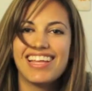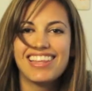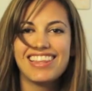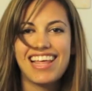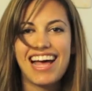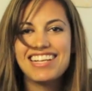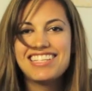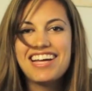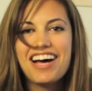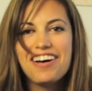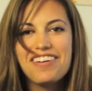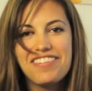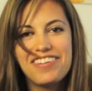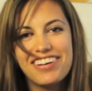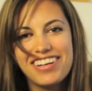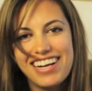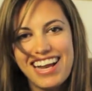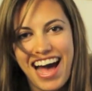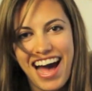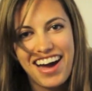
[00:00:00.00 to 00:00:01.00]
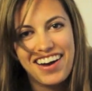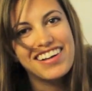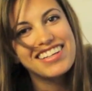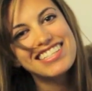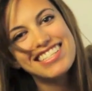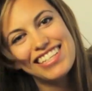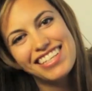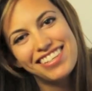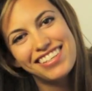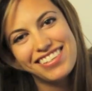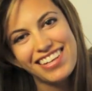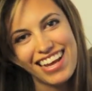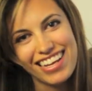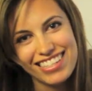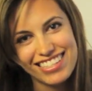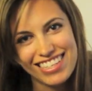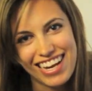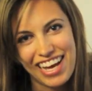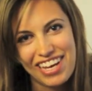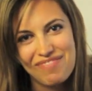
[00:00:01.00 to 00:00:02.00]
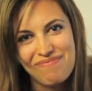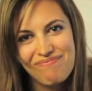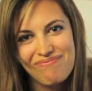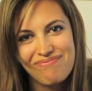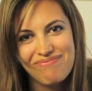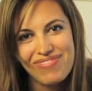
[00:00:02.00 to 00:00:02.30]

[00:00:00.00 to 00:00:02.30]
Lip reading: That's all for now. I'll see you next time.